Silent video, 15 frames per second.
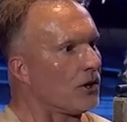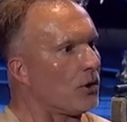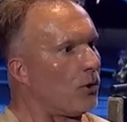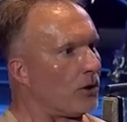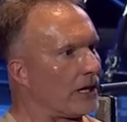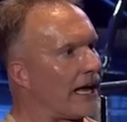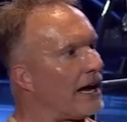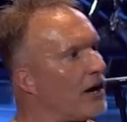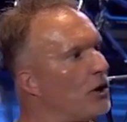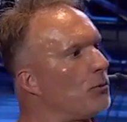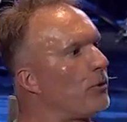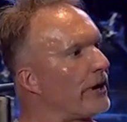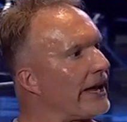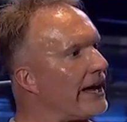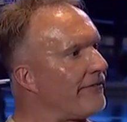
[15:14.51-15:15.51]
Well, I
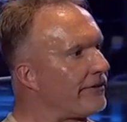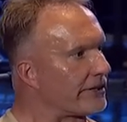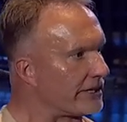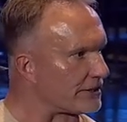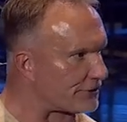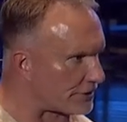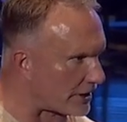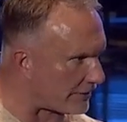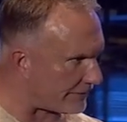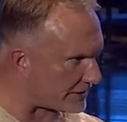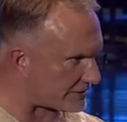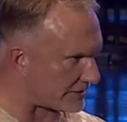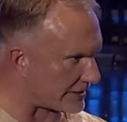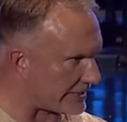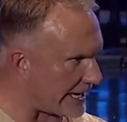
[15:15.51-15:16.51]
hope we have a good
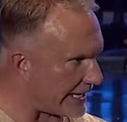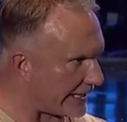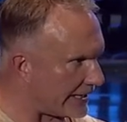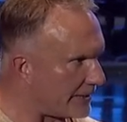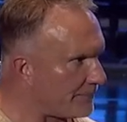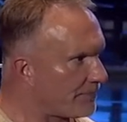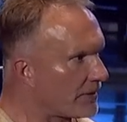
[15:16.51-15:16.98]
service today.